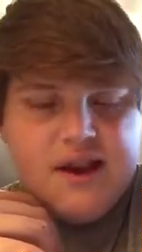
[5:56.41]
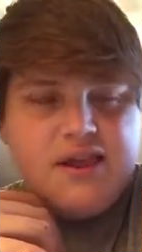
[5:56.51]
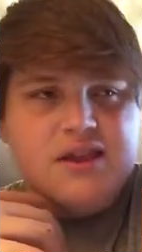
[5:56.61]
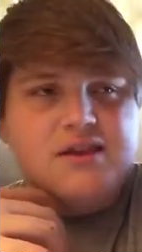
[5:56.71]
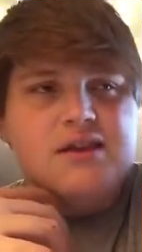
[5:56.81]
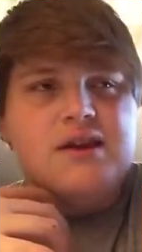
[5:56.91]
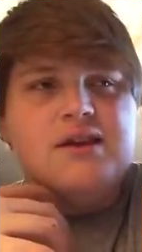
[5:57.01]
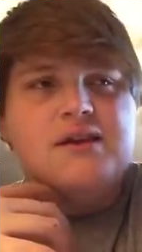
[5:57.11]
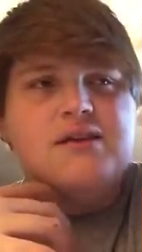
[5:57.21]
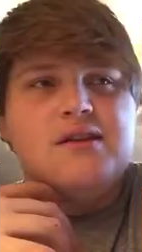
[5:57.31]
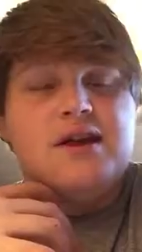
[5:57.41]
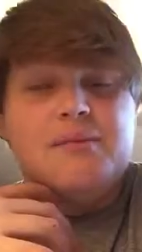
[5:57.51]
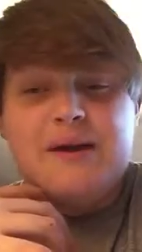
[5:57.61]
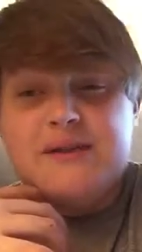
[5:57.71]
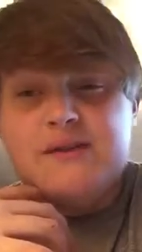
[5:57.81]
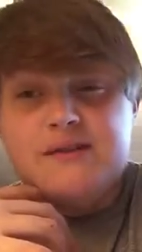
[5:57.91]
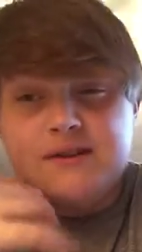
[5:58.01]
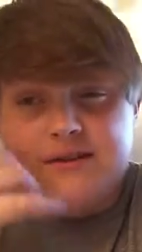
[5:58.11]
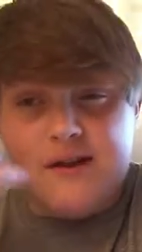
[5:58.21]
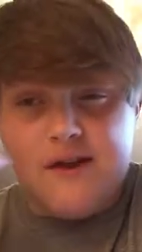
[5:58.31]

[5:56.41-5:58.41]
and I think that he did a lot of bad things in his